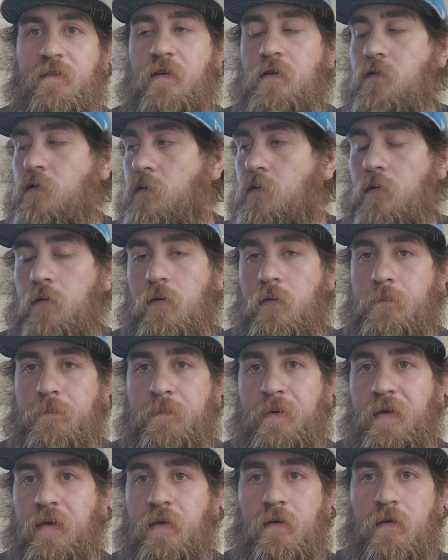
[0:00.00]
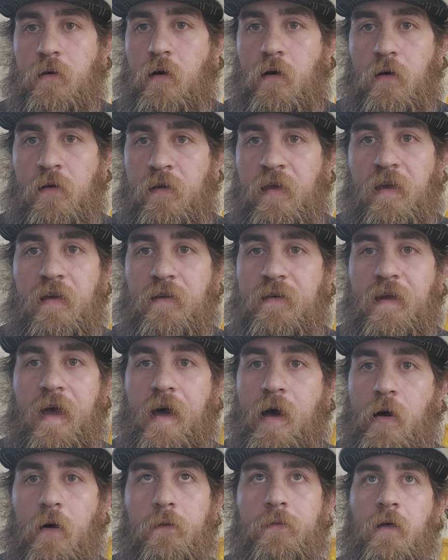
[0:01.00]
teacher will be all geeked
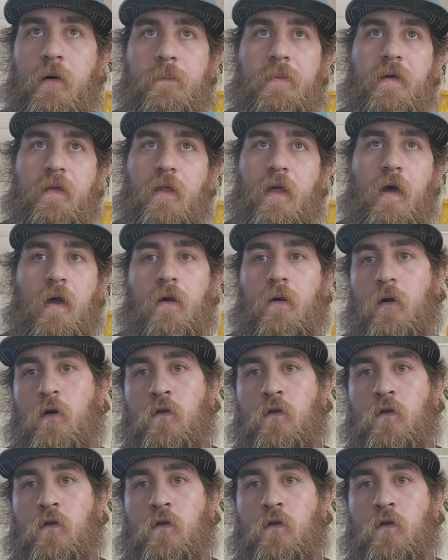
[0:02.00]
out and they'll be like,